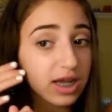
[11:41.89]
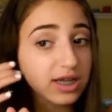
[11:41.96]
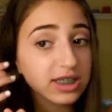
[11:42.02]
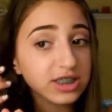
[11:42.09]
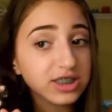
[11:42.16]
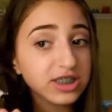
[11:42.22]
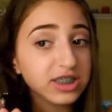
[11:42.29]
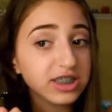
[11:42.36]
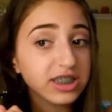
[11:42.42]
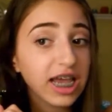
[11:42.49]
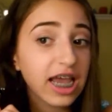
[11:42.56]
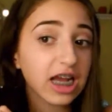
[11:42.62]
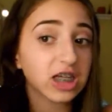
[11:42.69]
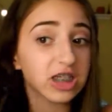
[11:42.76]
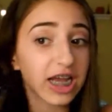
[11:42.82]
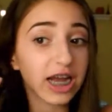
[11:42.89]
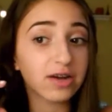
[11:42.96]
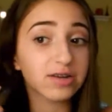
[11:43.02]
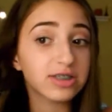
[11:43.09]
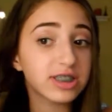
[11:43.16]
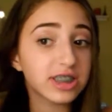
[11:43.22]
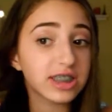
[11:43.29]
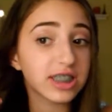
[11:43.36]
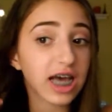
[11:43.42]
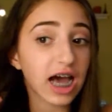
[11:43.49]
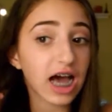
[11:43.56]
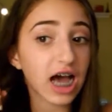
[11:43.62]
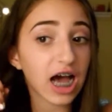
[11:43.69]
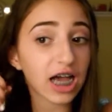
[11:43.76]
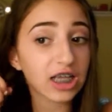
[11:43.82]
I guess you see, hair care routine
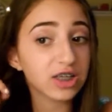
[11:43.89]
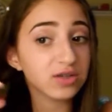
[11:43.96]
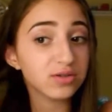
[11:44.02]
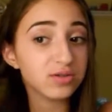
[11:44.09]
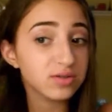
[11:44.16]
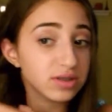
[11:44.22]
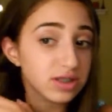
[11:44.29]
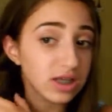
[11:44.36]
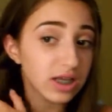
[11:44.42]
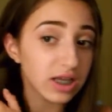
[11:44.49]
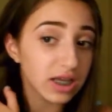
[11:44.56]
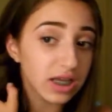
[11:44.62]
that I use,